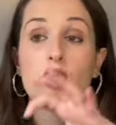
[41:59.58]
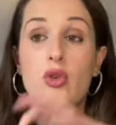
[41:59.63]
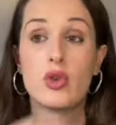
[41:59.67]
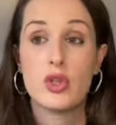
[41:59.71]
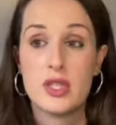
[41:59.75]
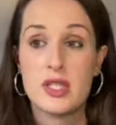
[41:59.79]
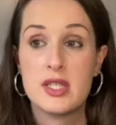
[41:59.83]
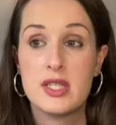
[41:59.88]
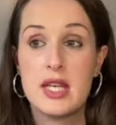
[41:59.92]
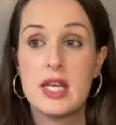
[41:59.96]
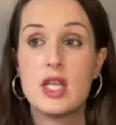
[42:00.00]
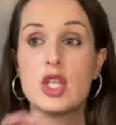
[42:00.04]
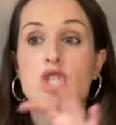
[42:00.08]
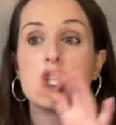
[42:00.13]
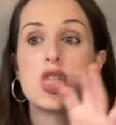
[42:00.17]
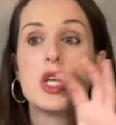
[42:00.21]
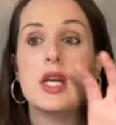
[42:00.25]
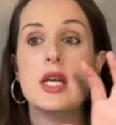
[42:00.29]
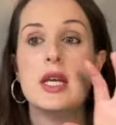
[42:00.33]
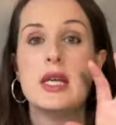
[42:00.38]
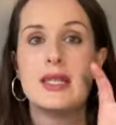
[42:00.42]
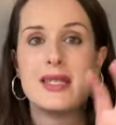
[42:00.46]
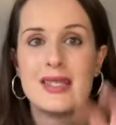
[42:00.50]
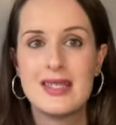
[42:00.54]
Stitch
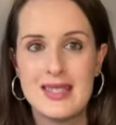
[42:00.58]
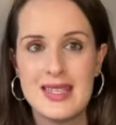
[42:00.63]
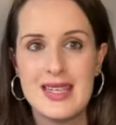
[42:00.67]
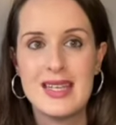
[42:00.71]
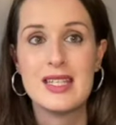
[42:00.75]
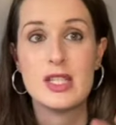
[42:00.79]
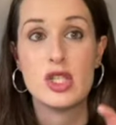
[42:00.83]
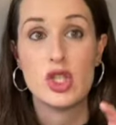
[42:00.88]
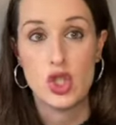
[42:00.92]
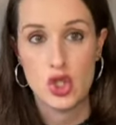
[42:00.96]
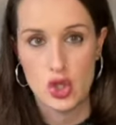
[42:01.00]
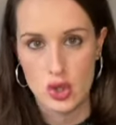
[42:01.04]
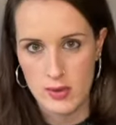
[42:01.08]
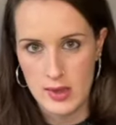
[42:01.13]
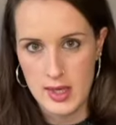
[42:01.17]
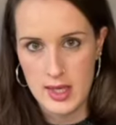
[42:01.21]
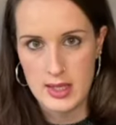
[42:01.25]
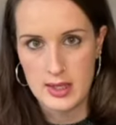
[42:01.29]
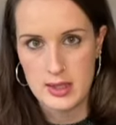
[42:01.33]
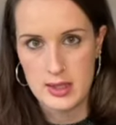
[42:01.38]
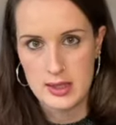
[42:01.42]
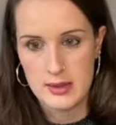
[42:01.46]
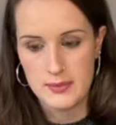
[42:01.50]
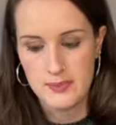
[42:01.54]
season
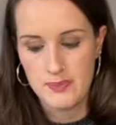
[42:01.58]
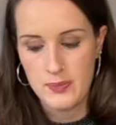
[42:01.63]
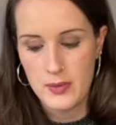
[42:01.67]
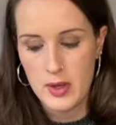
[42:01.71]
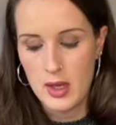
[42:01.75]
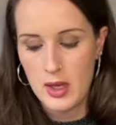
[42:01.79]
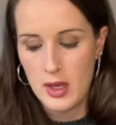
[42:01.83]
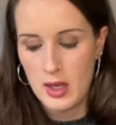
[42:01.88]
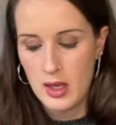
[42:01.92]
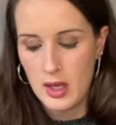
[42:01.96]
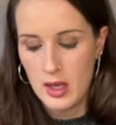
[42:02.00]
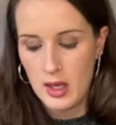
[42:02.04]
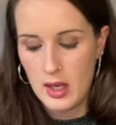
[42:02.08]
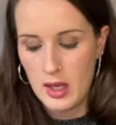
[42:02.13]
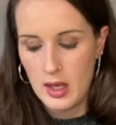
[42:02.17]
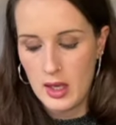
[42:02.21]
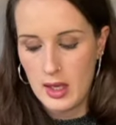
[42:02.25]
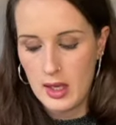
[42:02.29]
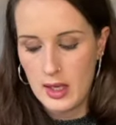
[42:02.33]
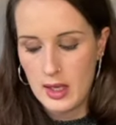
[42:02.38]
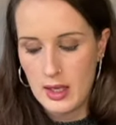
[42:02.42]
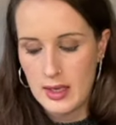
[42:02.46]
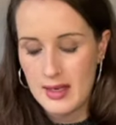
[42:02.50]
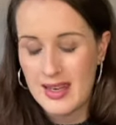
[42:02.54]
trees.
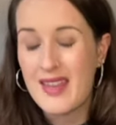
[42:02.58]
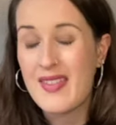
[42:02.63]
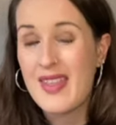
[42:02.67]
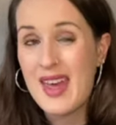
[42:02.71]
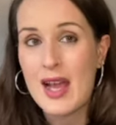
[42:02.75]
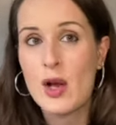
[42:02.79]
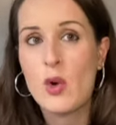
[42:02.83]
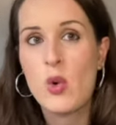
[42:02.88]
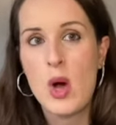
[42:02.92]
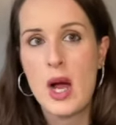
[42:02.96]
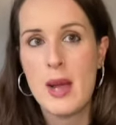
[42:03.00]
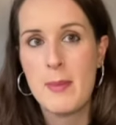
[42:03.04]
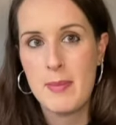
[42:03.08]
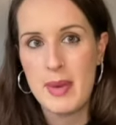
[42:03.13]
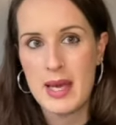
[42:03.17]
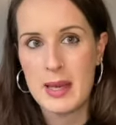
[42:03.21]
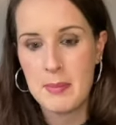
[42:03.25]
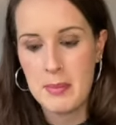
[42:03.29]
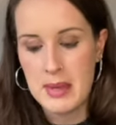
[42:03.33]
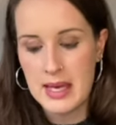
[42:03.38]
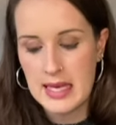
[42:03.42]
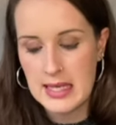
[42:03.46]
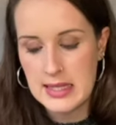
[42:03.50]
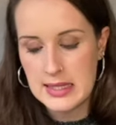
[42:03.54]
Now, they're quite big
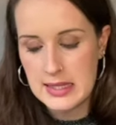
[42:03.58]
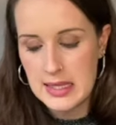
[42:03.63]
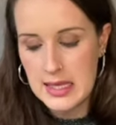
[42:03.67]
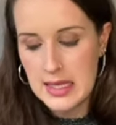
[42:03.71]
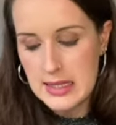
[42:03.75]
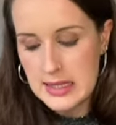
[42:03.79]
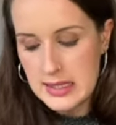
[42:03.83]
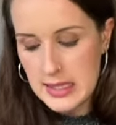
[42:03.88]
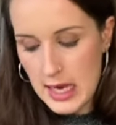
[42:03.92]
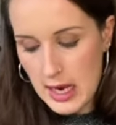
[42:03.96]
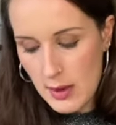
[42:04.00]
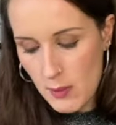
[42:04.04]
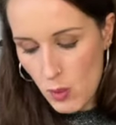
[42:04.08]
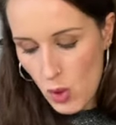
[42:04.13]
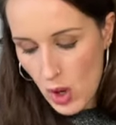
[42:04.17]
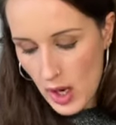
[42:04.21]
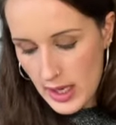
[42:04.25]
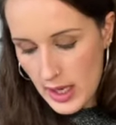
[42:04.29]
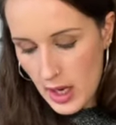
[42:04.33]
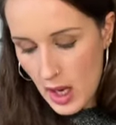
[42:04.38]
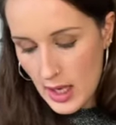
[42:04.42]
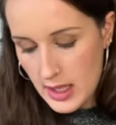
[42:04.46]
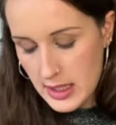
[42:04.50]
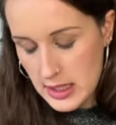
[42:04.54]
pieces, and what I
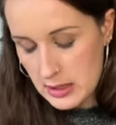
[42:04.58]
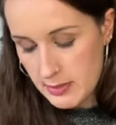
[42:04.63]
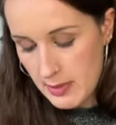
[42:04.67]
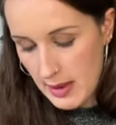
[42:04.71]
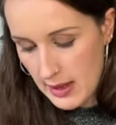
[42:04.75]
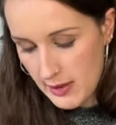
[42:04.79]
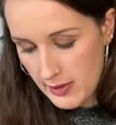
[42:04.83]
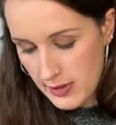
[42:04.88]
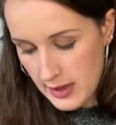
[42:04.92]
liked about